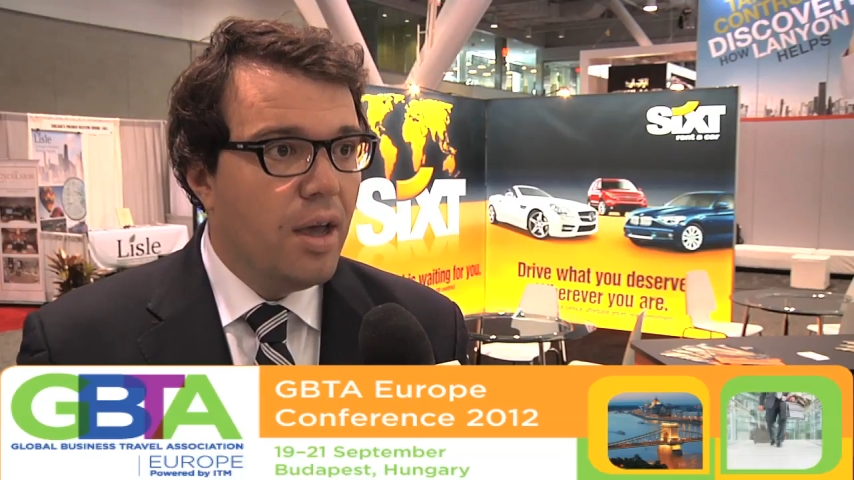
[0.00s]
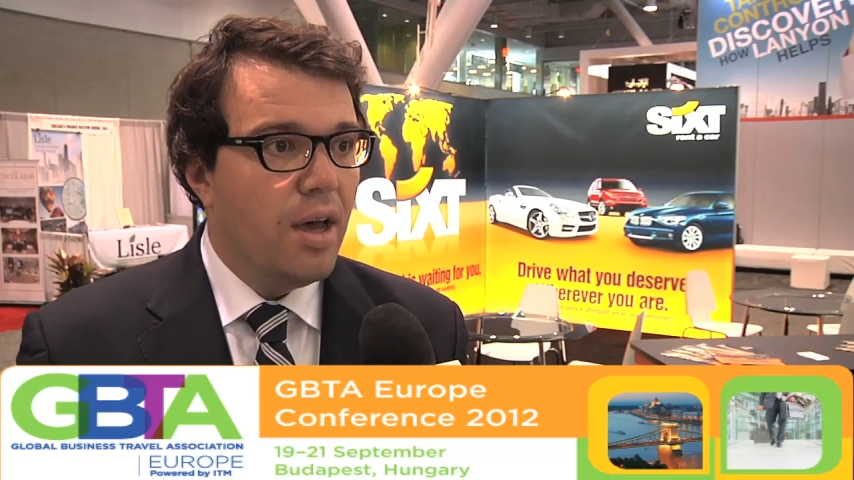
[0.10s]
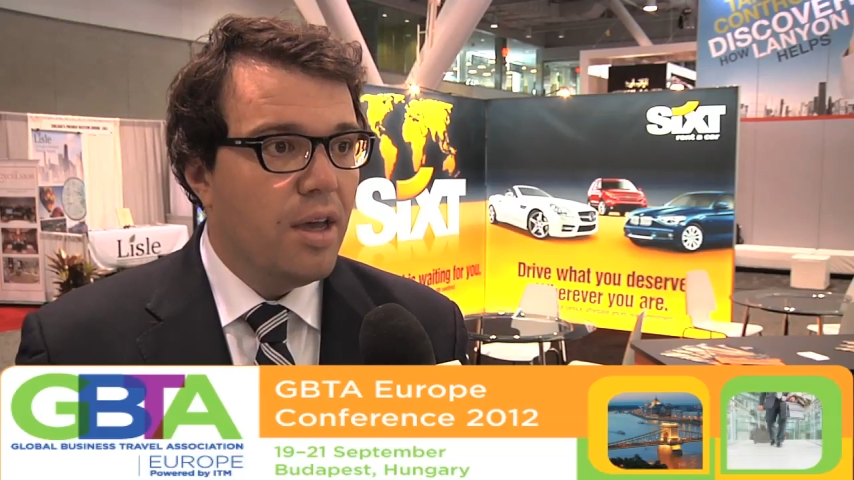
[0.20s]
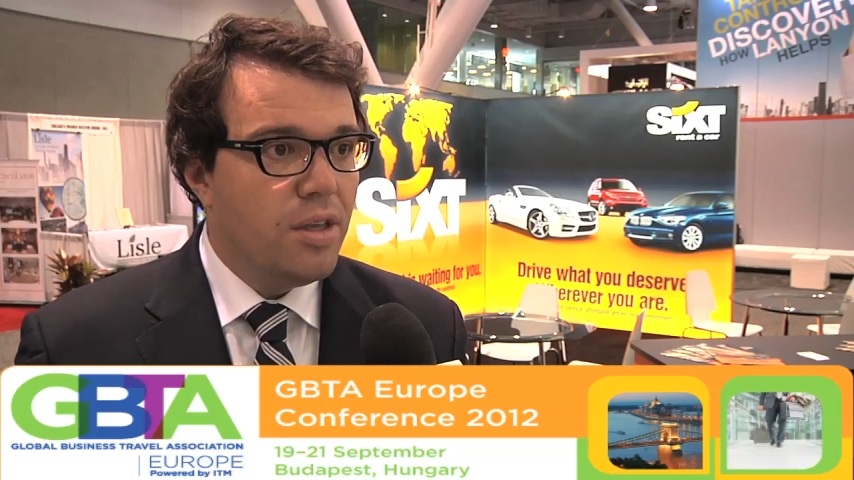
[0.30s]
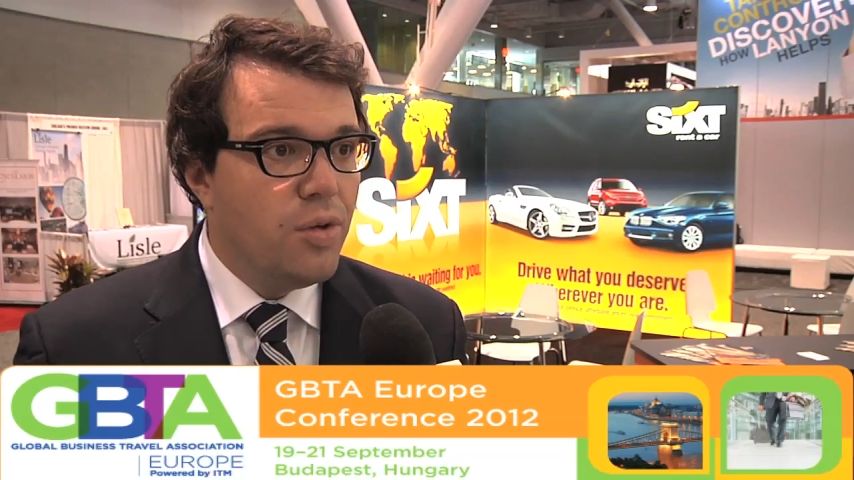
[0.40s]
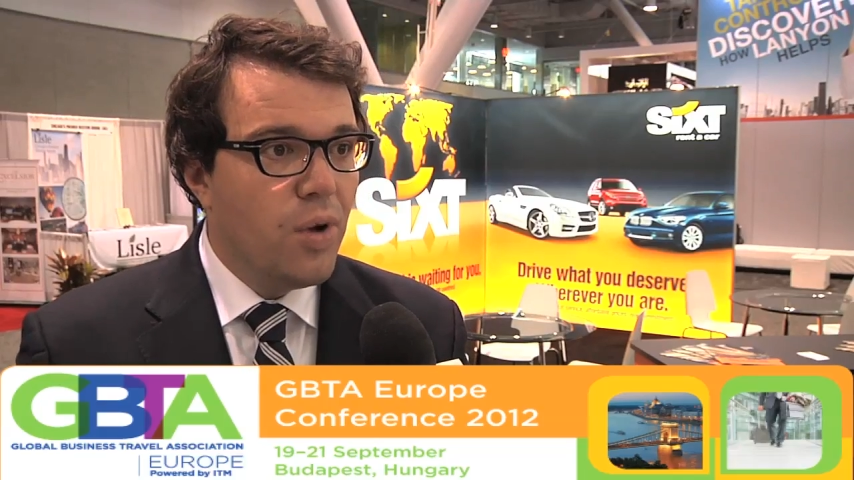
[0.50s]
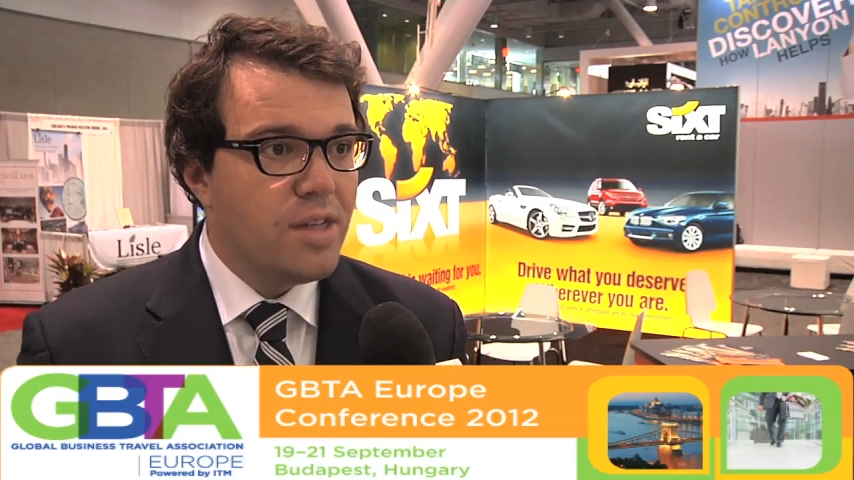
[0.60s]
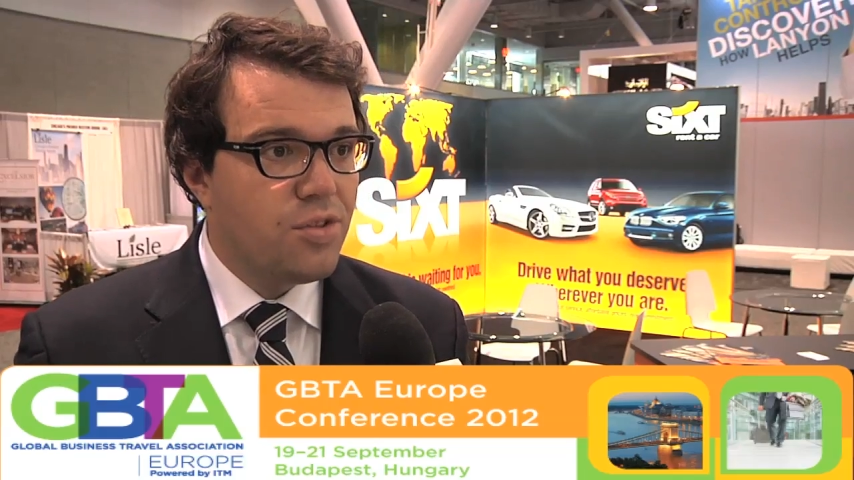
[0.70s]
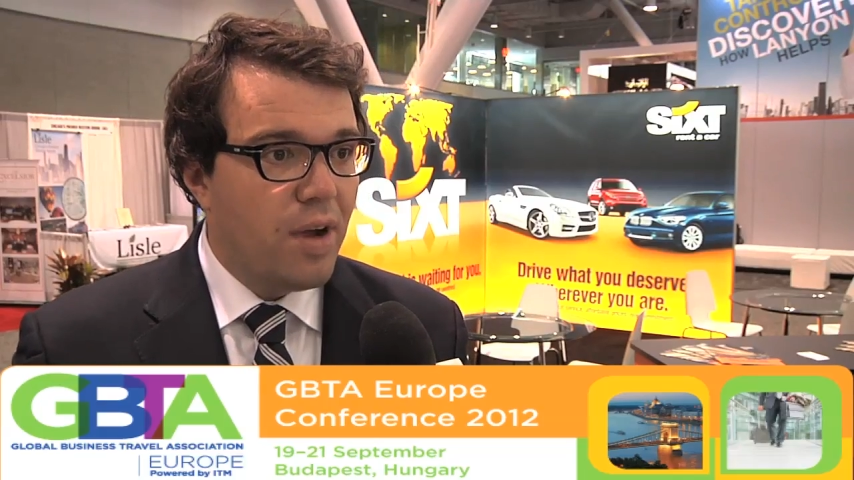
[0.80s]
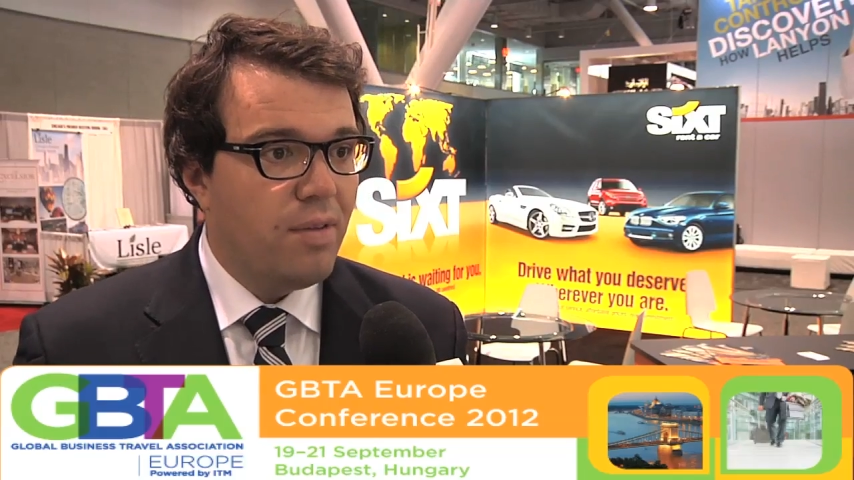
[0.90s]

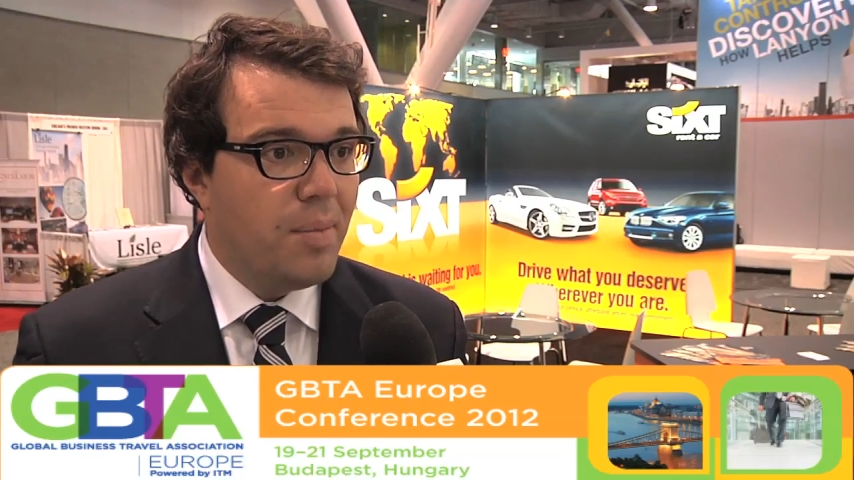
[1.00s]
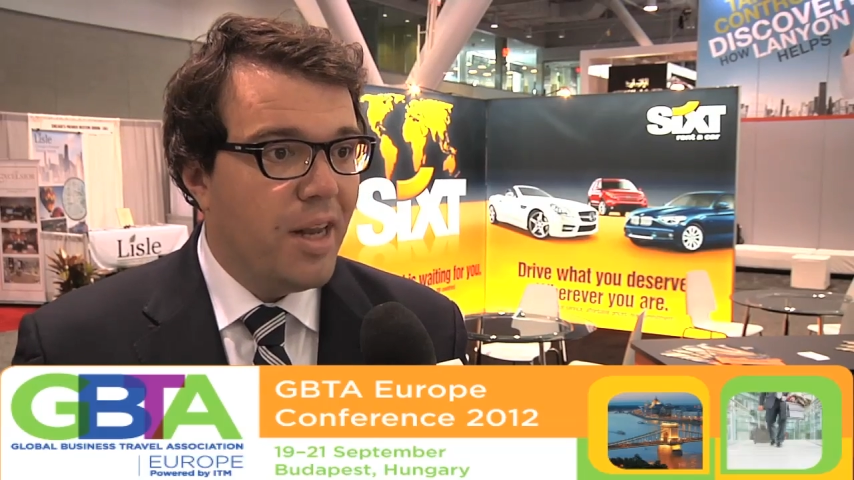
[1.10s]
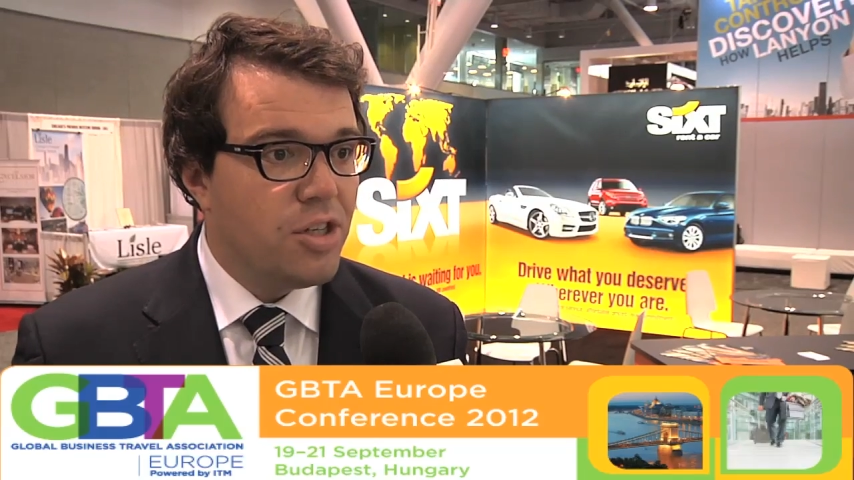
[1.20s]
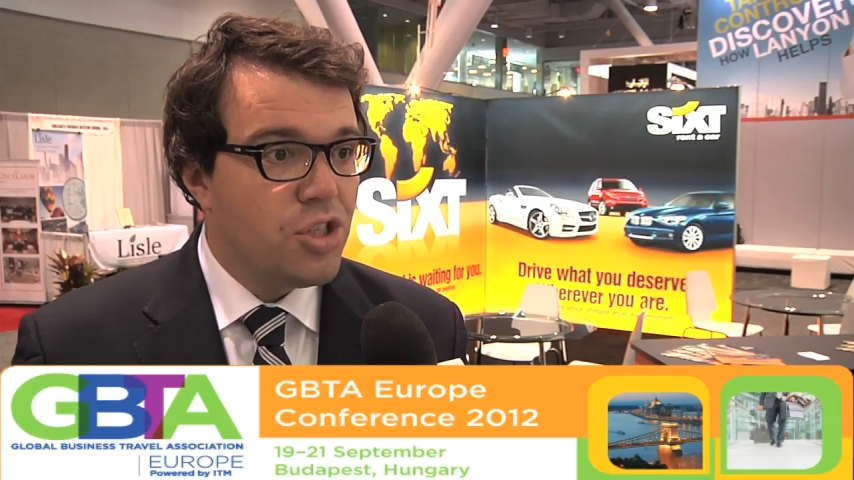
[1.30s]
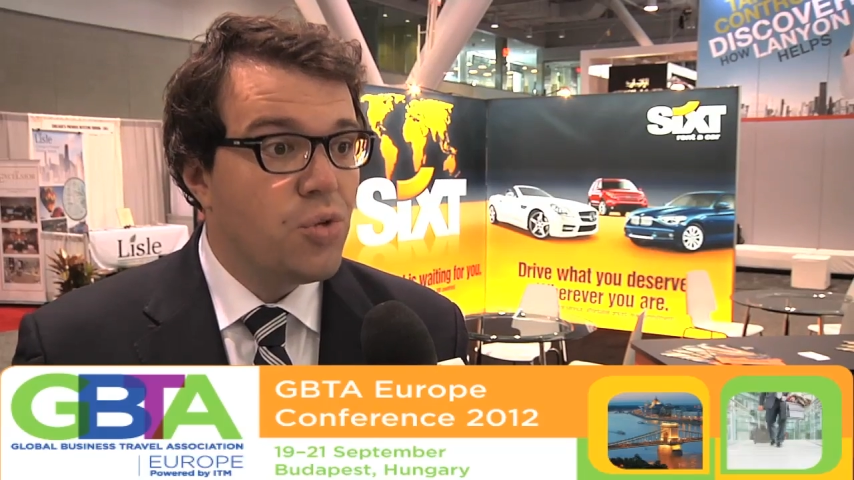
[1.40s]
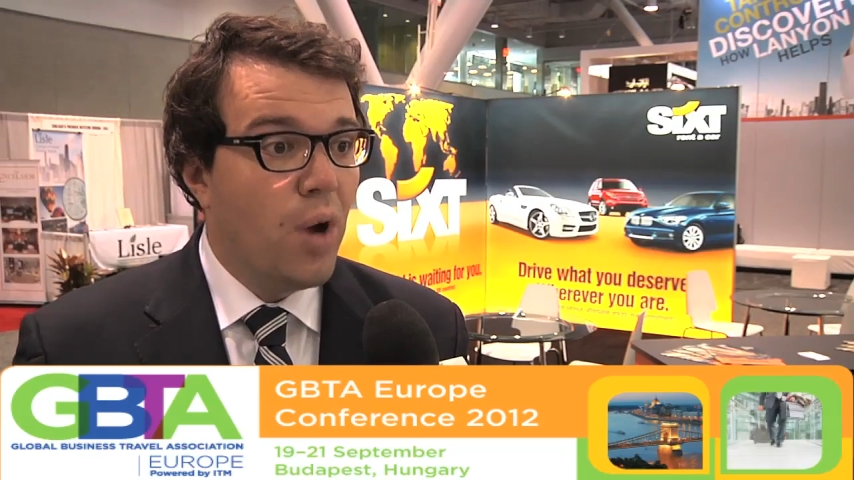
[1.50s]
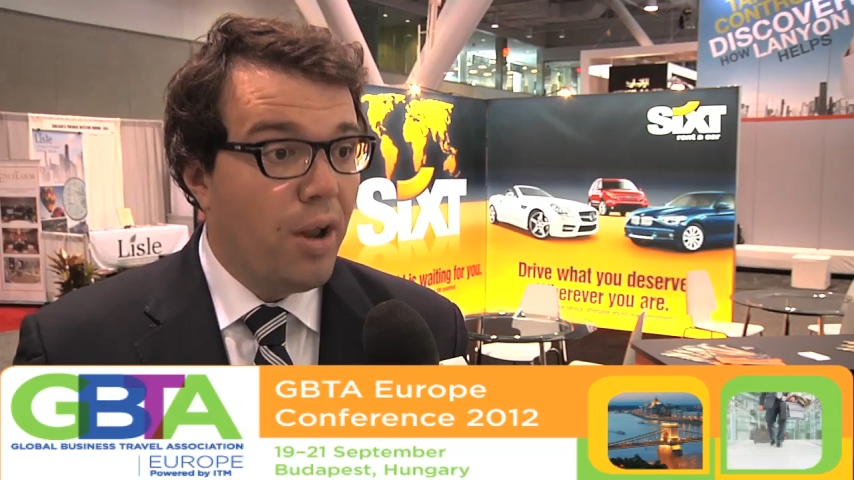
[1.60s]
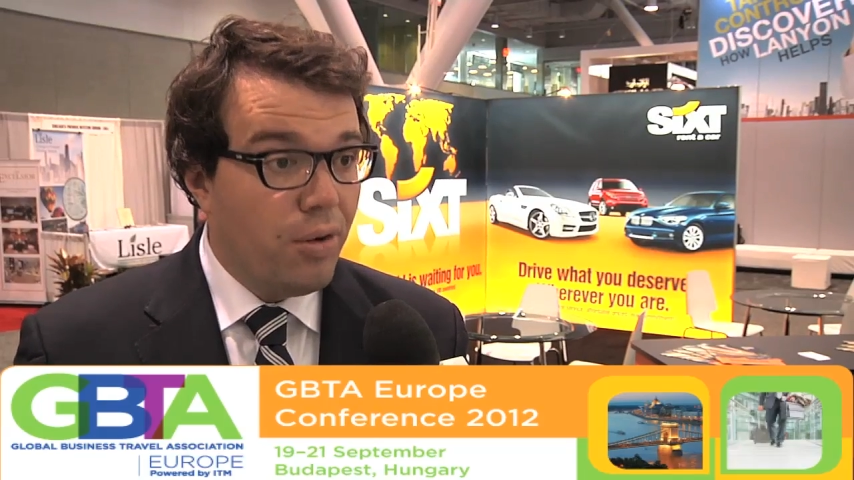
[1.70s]
US travel managers who are